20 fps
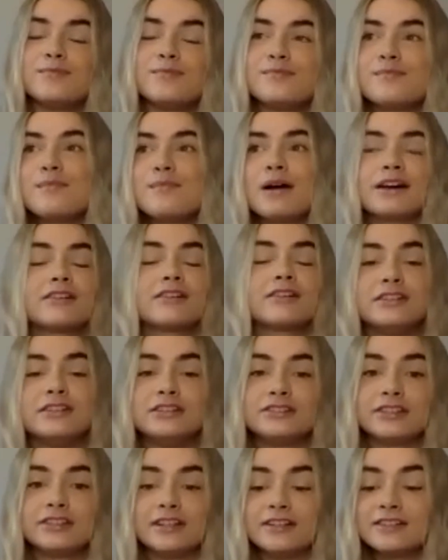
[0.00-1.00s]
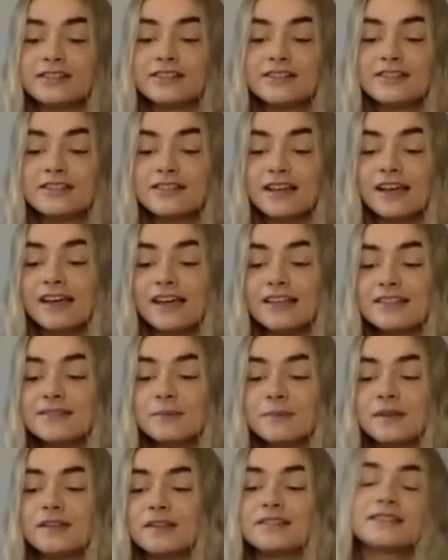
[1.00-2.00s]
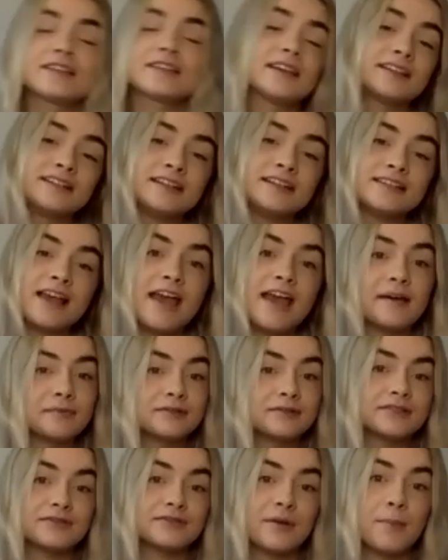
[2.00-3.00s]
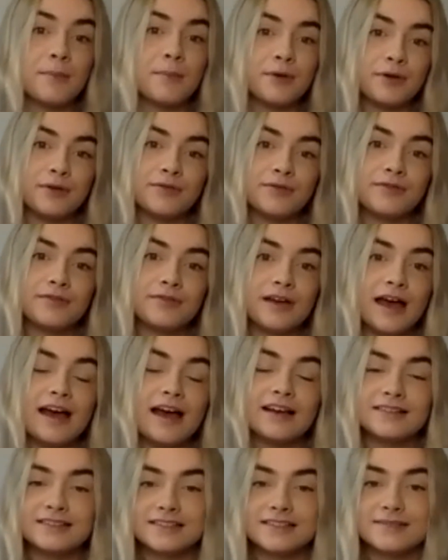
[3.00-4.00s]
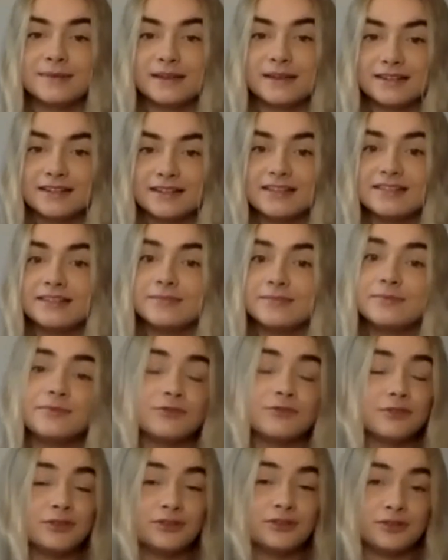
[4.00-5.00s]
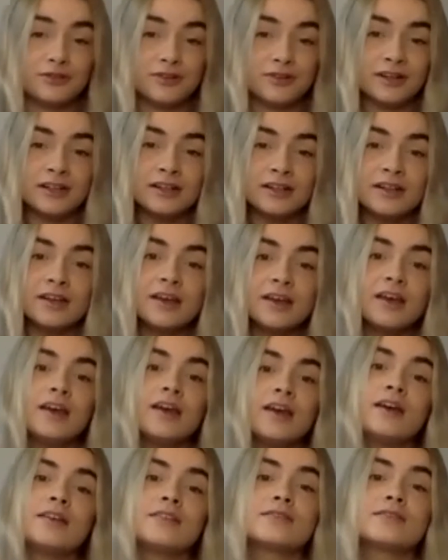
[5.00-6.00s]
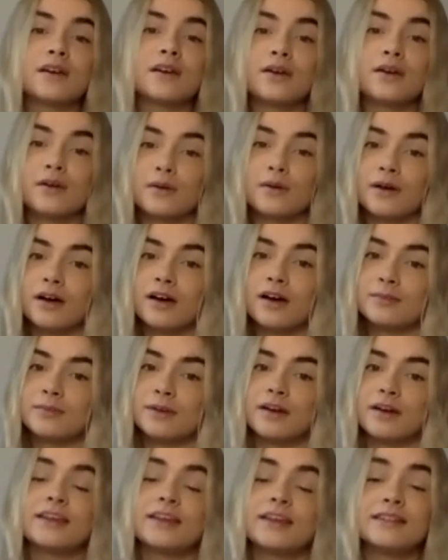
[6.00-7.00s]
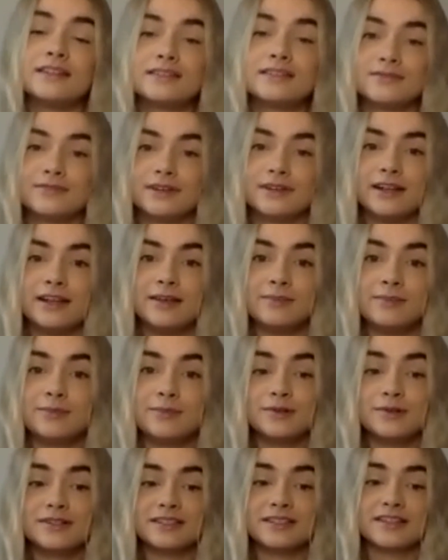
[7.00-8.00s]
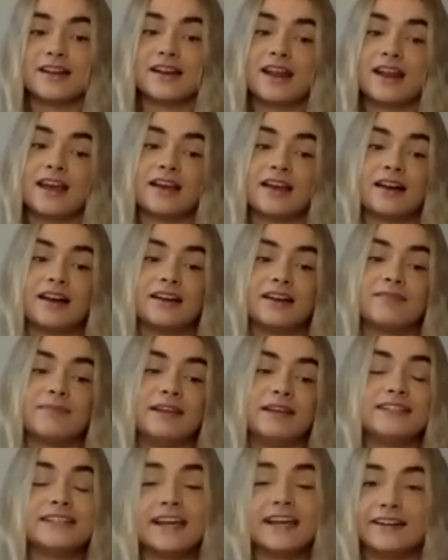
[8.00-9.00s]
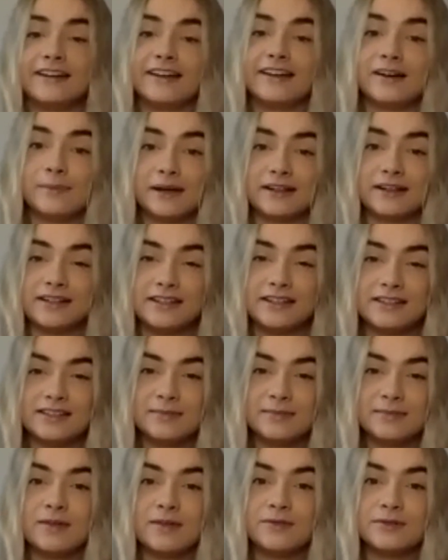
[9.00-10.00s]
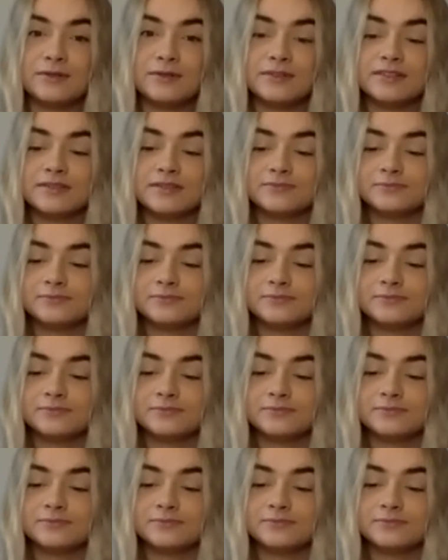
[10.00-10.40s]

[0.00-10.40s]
macronutrients is because the kidneys are able to remove excess magnesium through urine. So our kidneys are really important in kind of maintaining our magnesium levels.